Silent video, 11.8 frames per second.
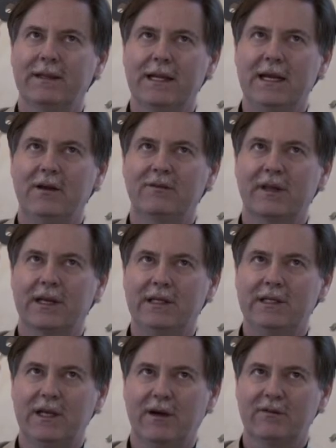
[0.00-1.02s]
thing is that
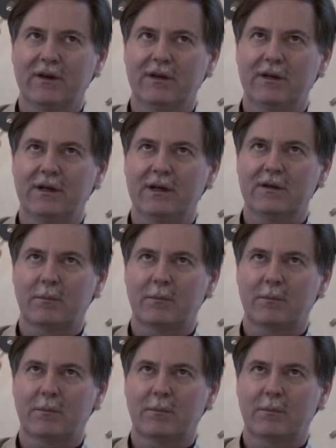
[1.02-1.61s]
it doesn't.